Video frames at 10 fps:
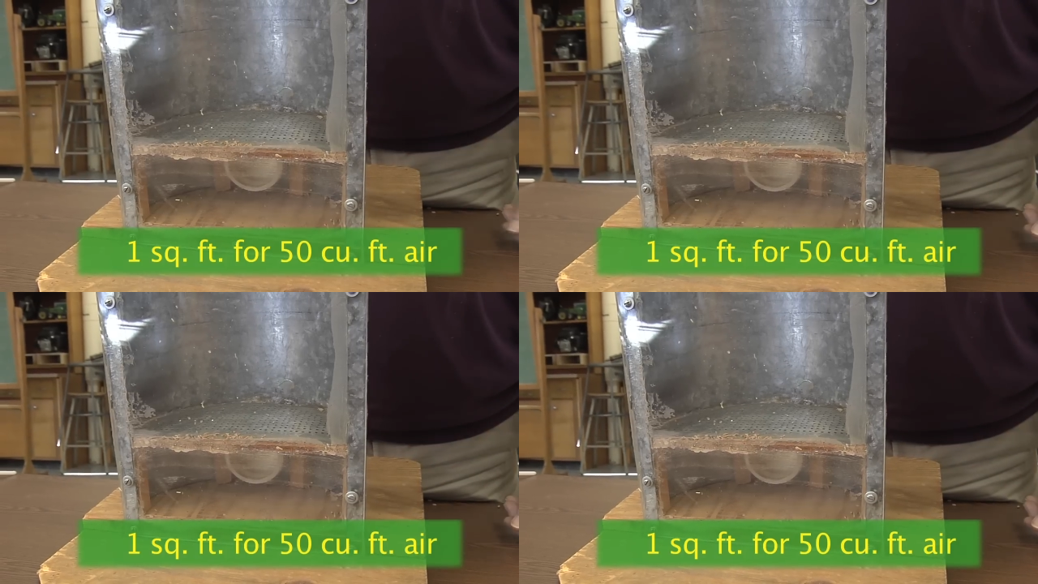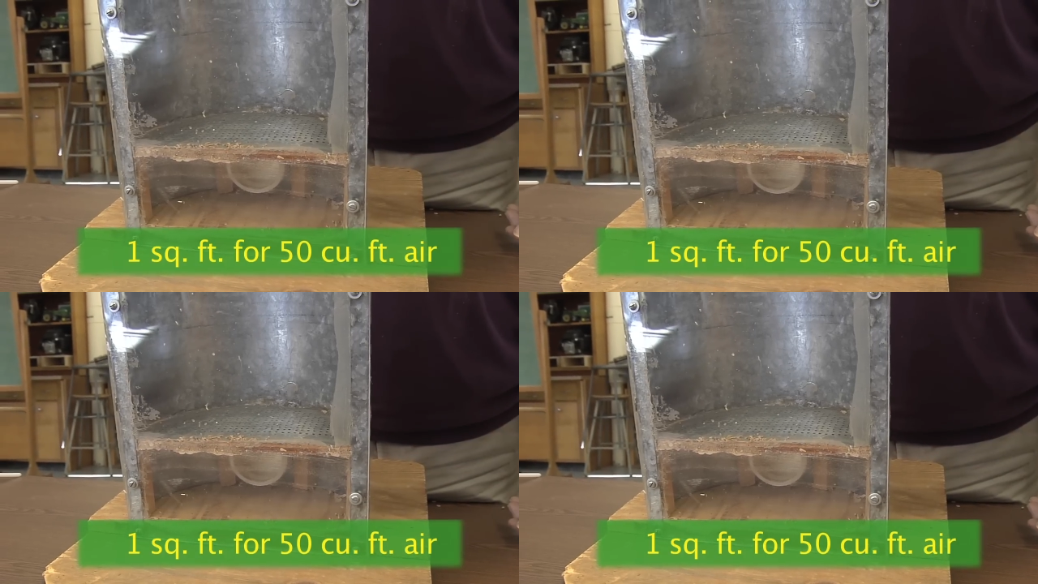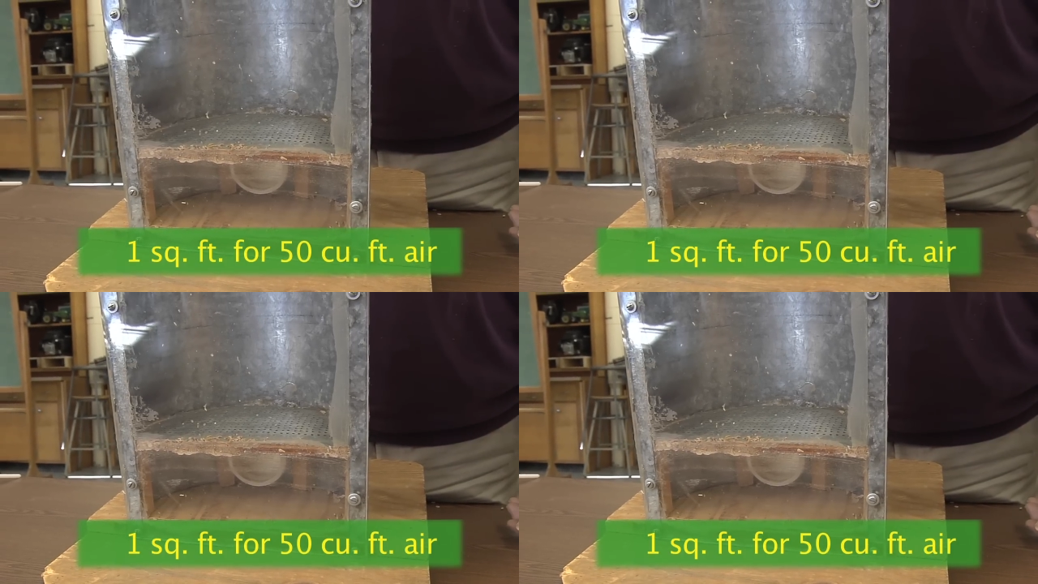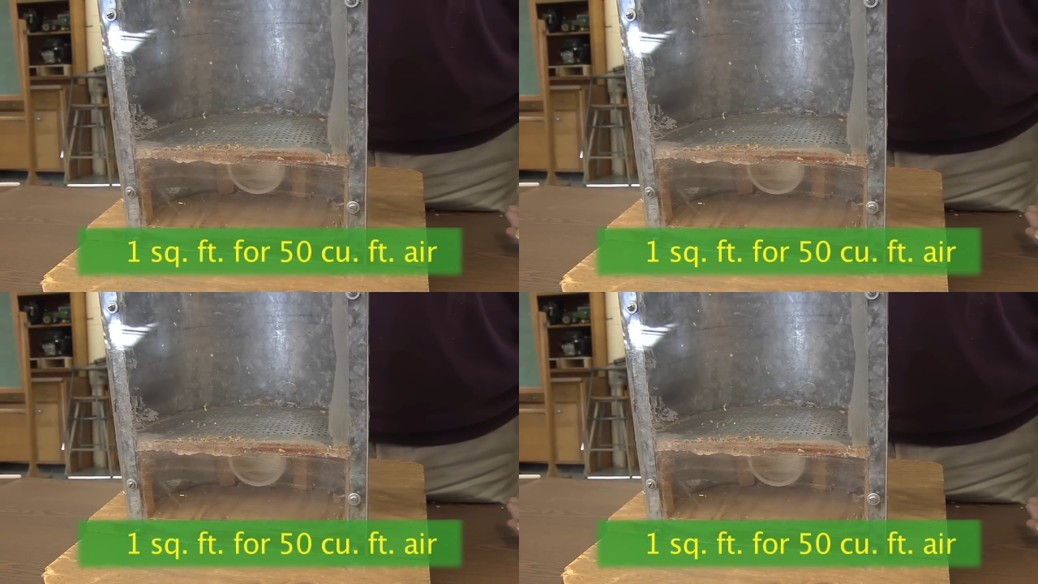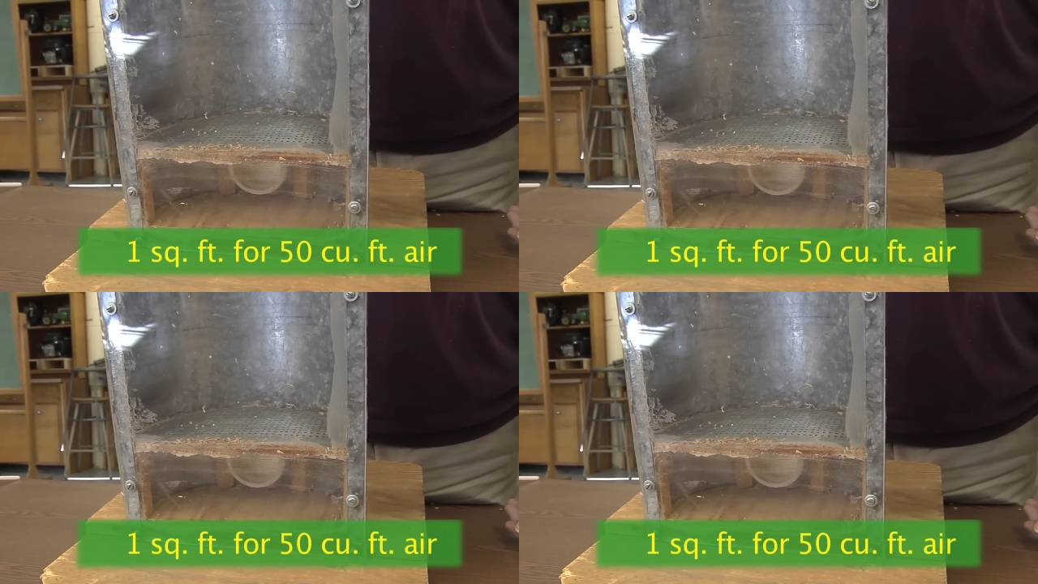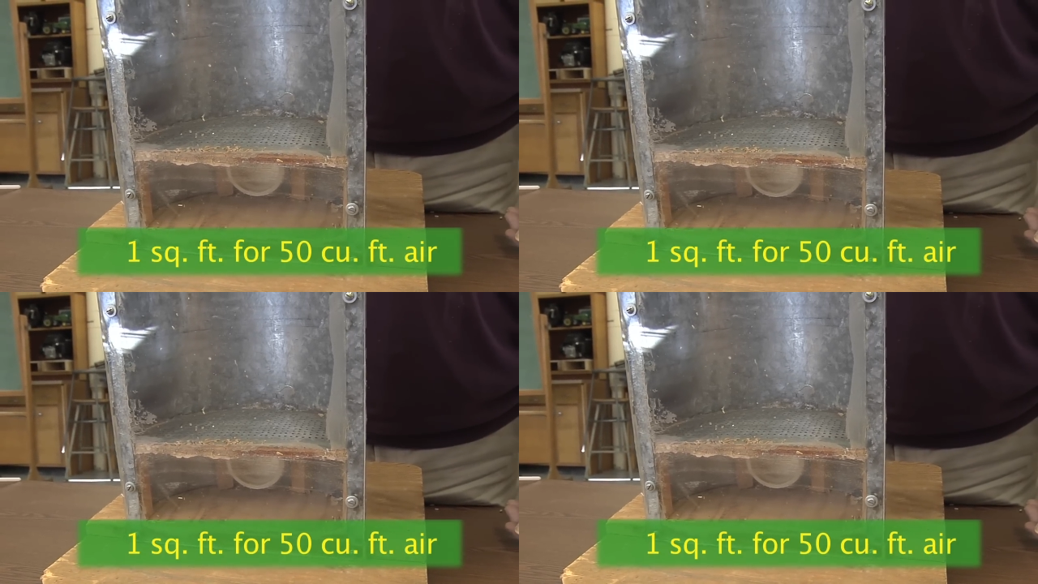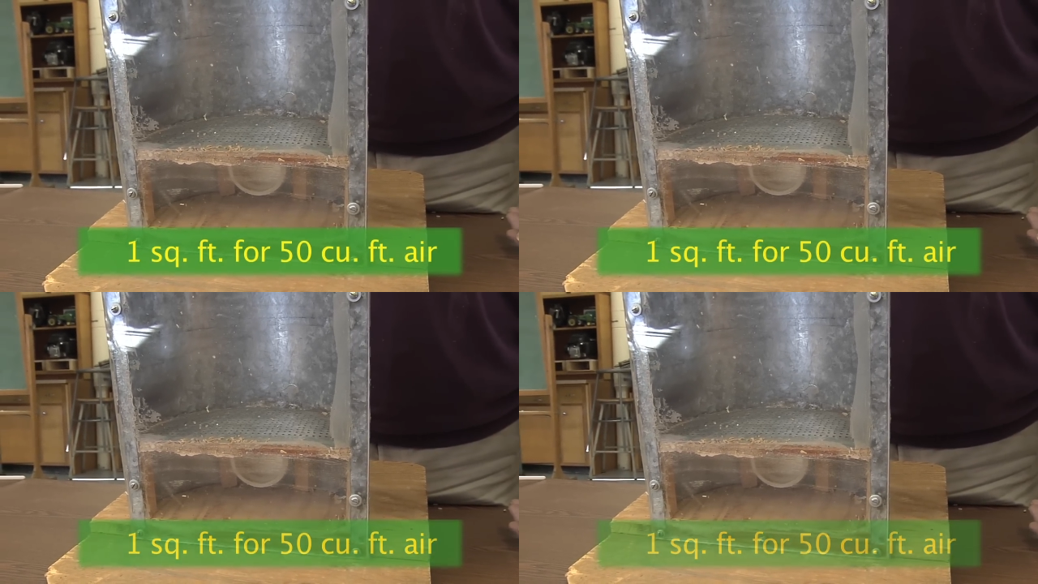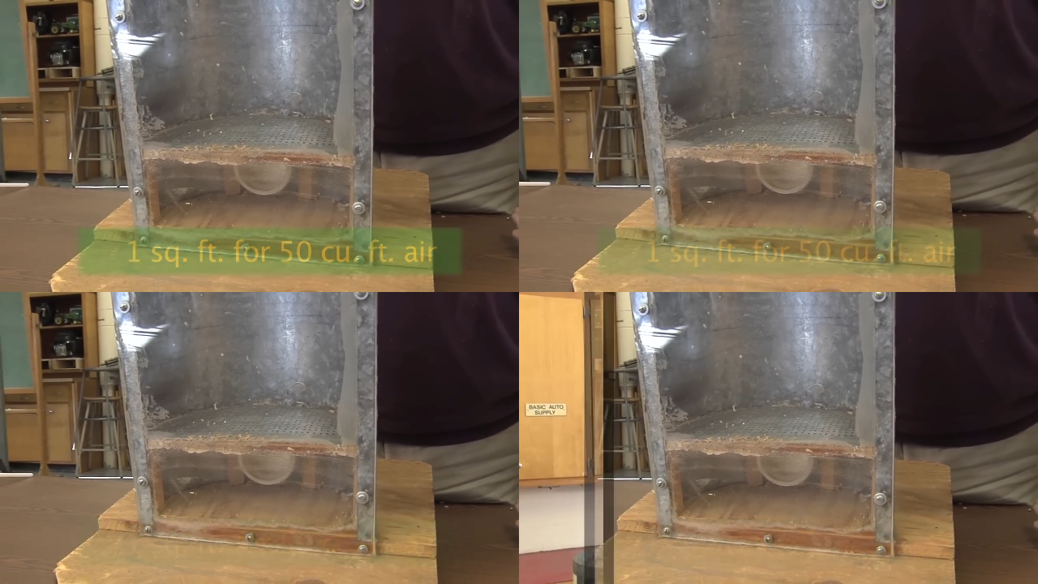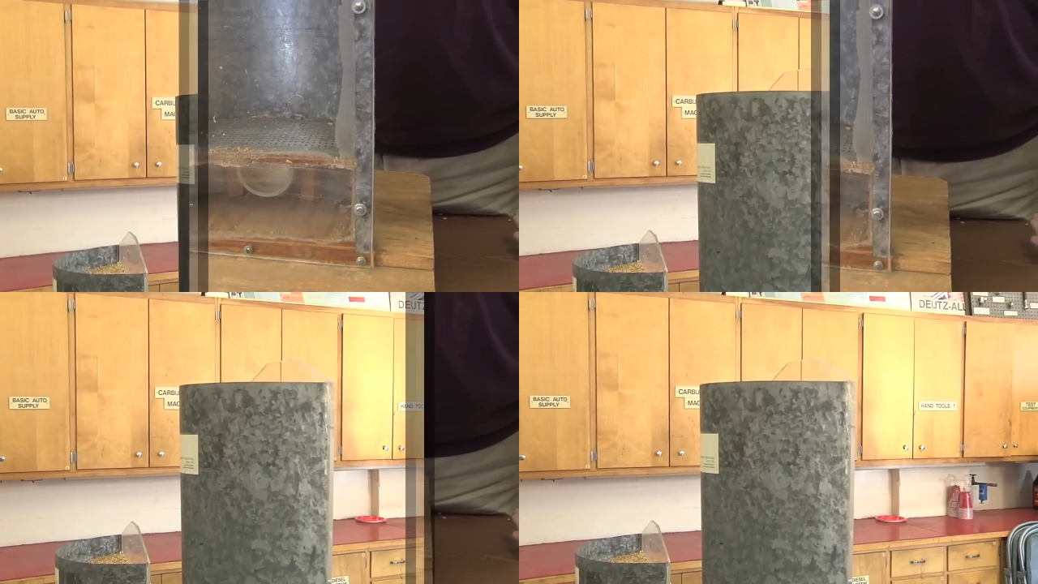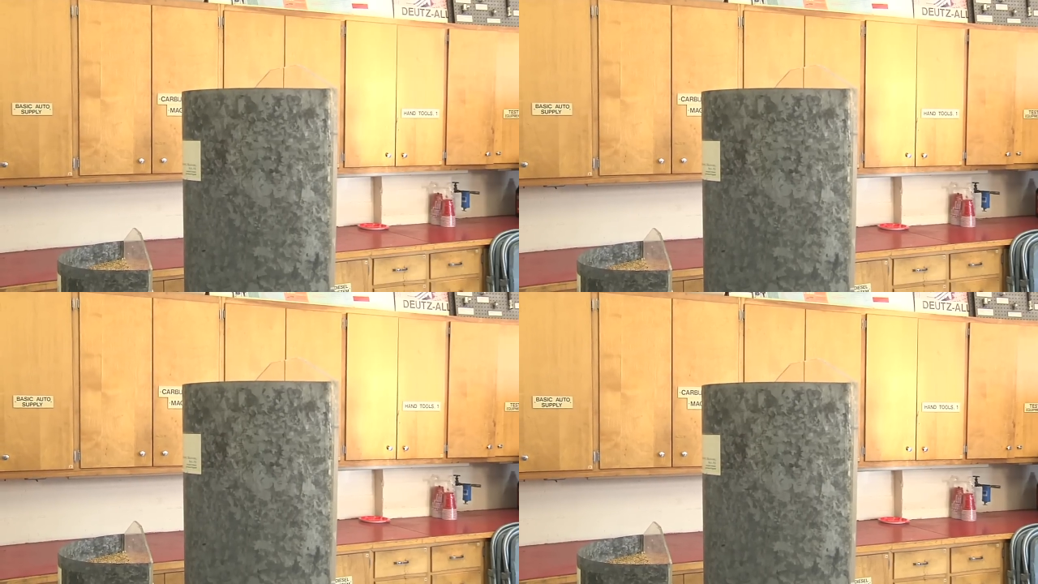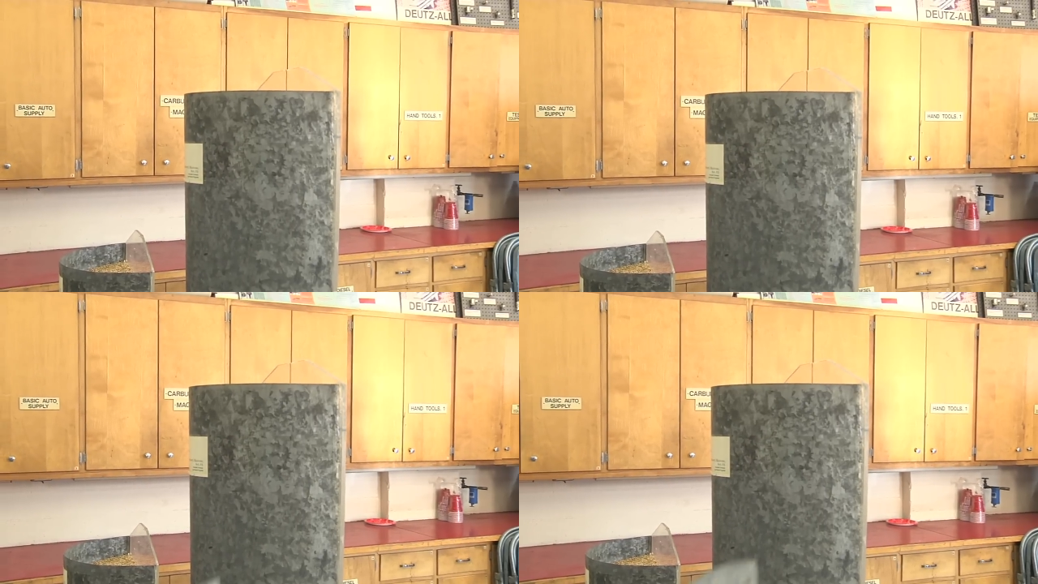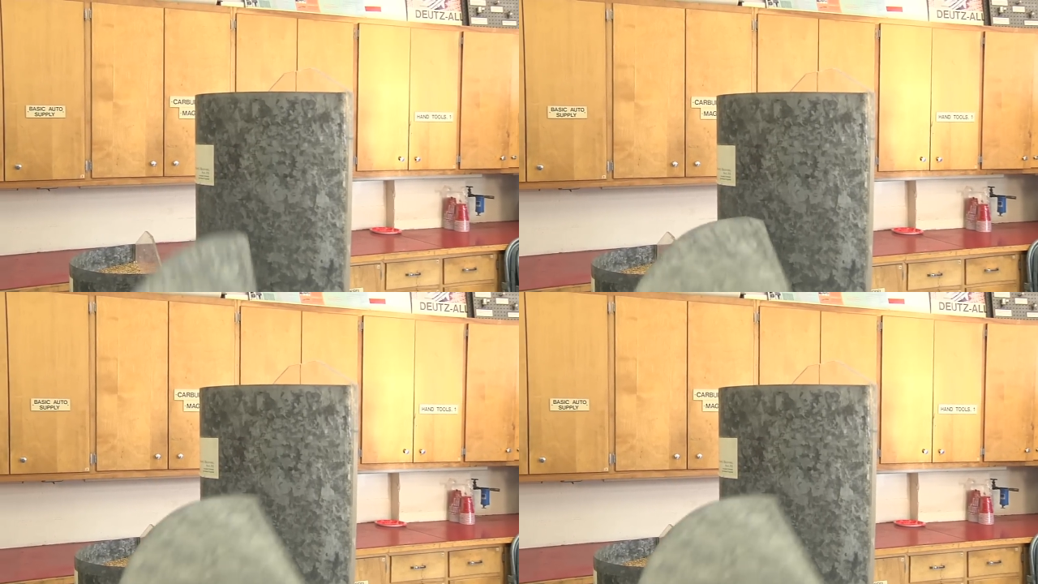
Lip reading: [unreadable: no face in view]